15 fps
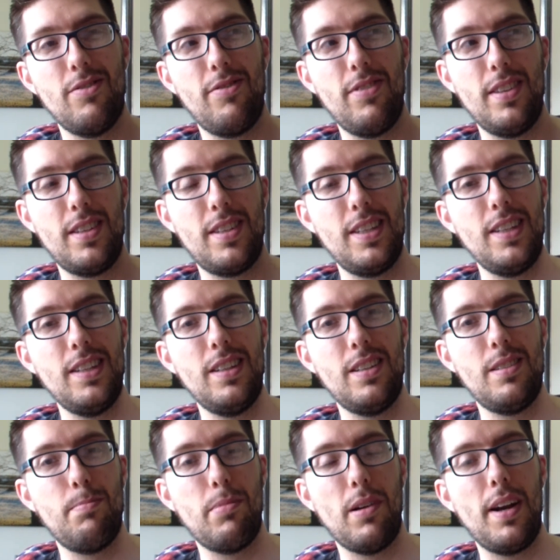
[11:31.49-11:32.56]
for the
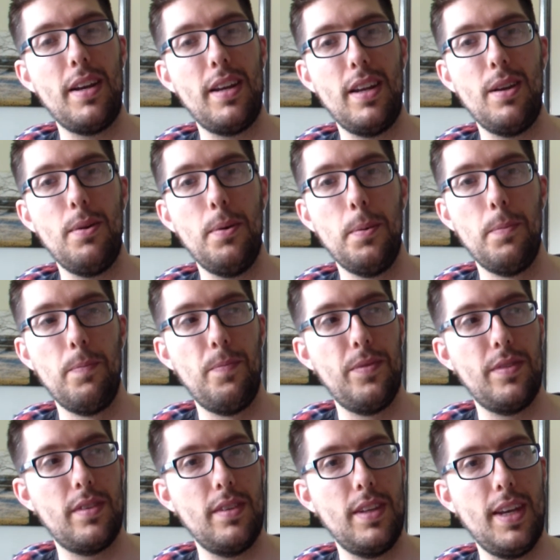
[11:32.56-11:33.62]
sealed, brand new,
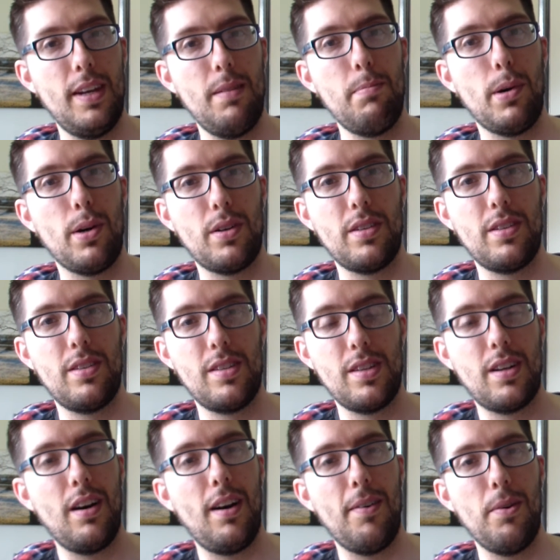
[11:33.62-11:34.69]
in-box
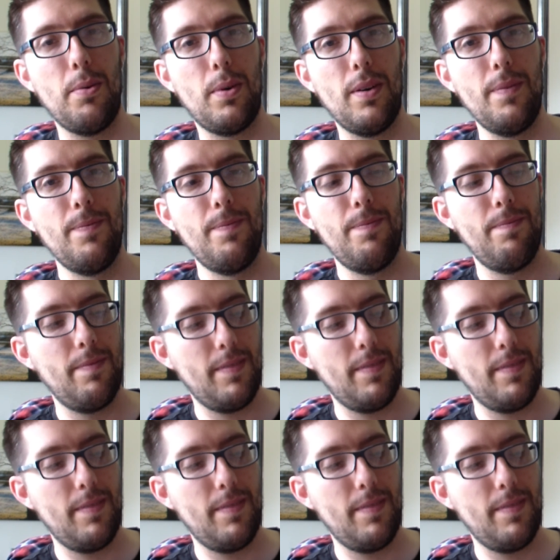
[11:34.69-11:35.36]
Takara one.